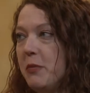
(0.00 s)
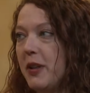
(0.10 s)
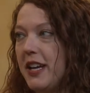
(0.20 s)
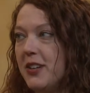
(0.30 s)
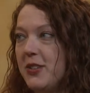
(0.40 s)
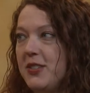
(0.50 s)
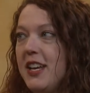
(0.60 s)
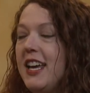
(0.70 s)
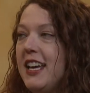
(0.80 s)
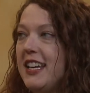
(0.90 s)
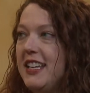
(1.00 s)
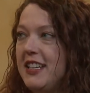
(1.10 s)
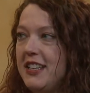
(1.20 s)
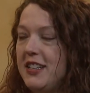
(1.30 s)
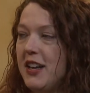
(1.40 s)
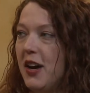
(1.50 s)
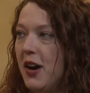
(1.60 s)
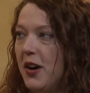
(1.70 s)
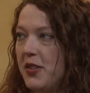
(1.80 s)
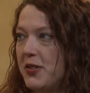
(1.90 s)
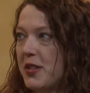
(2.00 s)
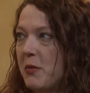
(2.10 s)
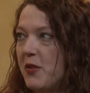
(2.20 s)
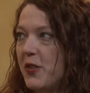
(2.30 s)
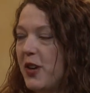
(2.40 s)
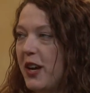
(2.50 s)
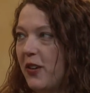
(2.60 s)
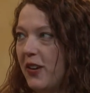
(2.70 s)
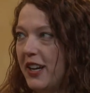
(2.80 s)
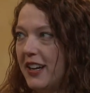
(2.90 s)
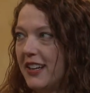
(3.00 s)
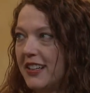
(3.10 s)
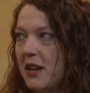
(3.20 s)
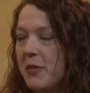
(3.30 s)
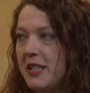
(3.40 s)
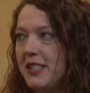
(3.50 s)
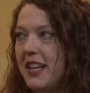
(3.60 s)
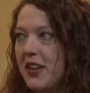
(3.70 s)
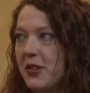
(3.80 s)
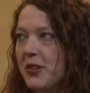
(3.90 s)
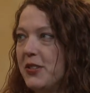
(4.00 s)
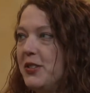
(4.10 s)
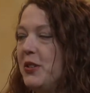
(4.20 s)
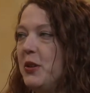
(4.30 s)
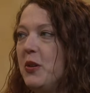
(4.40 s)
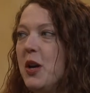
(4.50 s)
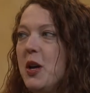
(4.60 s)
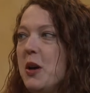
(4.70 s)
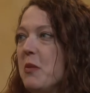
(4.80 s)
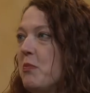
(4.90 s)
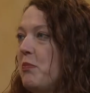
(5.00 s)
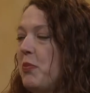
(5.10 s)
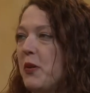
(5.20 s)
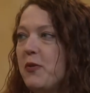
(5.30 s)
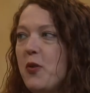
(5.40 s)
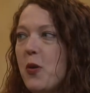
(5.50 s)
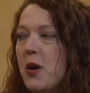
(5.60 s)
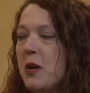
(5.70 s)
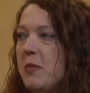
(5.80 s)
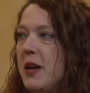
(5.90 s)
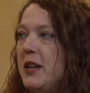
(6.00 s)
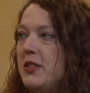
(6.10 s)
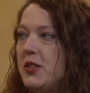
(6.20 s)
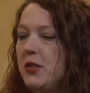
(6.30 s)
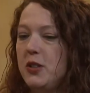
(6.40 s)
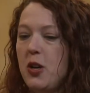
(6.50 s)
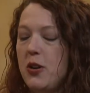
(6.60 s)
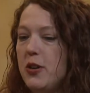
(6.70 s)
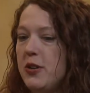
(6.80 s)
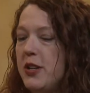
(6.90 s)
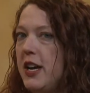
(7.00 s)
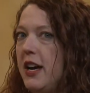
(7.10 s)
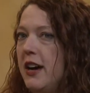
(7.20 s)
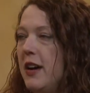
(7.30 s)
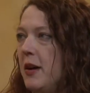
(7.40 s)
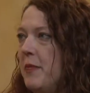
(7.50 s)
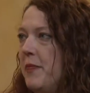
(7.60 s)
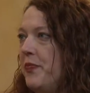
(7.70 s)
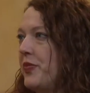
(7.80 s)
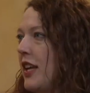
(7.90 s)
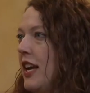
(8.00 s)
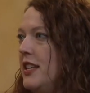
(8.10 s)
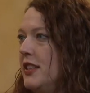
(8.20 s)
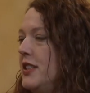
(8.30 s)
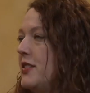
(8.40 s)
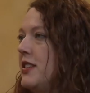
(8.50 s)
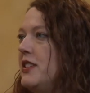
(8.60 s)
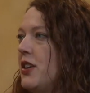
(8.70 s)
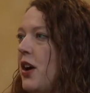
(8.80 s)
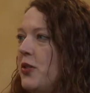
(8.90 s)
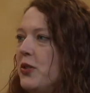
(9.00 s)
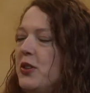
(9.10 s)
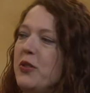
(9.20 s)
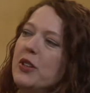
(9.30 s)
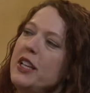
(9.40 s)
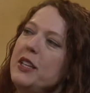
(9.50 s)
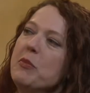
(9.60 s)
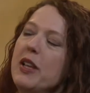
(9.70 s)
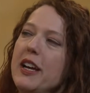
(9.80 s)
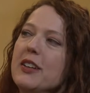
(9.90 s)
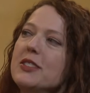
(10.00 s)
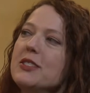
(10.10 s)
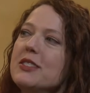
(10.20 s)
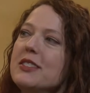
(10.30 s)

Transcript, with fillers: players in uh, the Somerville area coming together to perform, to learn, um, and listen to other ukulele players.